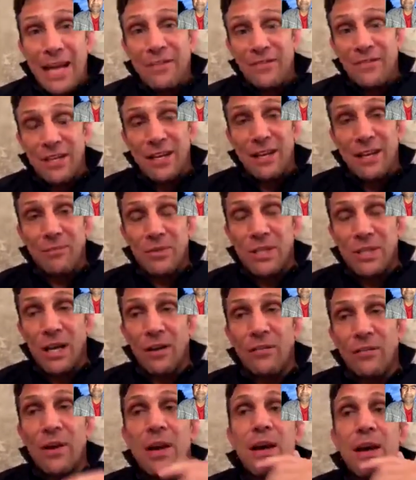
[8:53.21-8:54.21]
in himself.
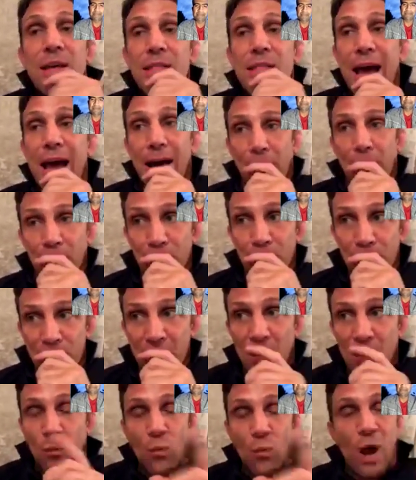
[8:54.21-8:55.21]
Now,
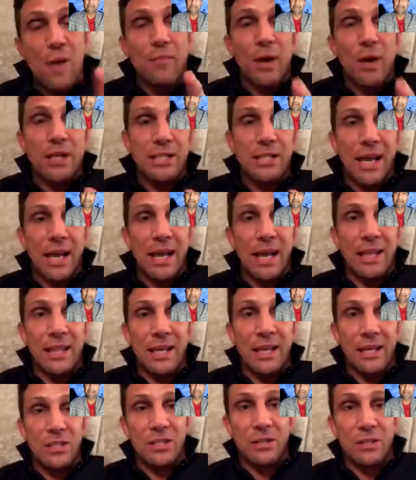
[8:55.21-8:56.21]
why am I saying
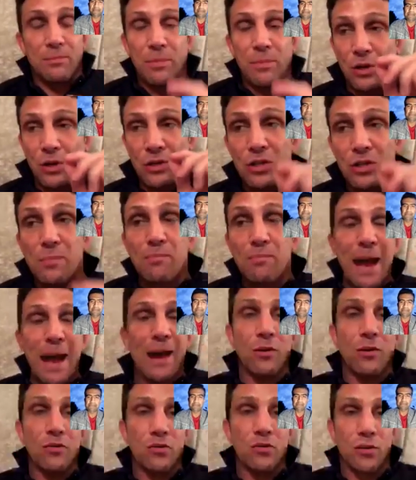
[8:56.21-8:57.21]
this? Because of
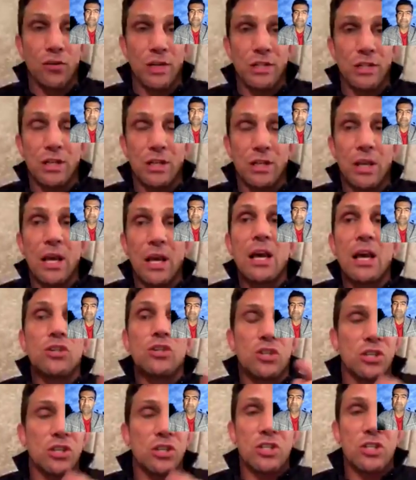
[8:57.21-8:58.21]
boundaries.
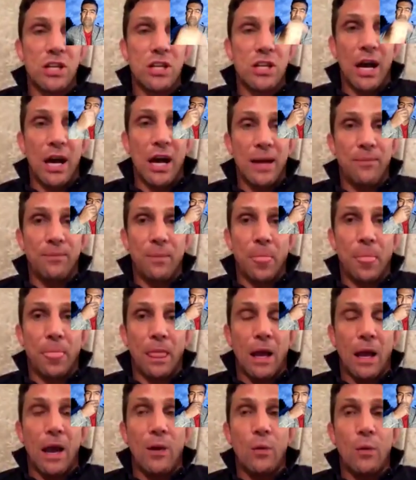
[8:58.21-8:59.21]
Just tonight,
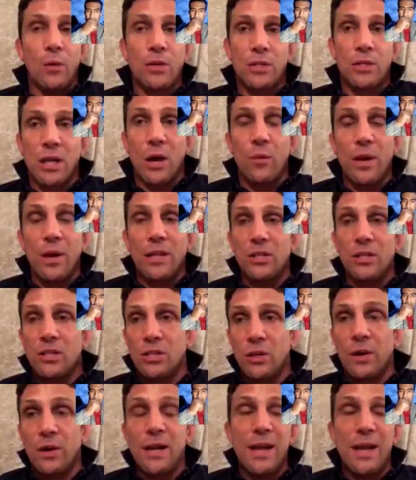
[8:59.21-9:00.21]
I went
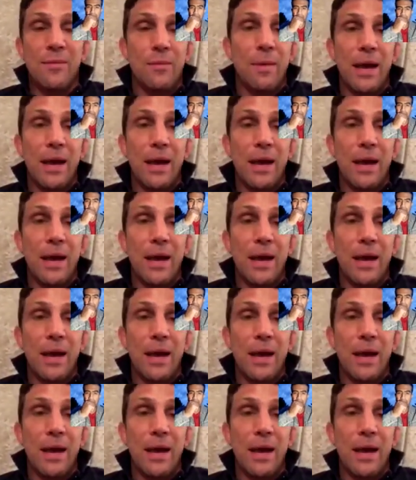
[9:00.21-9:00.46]
to an MMA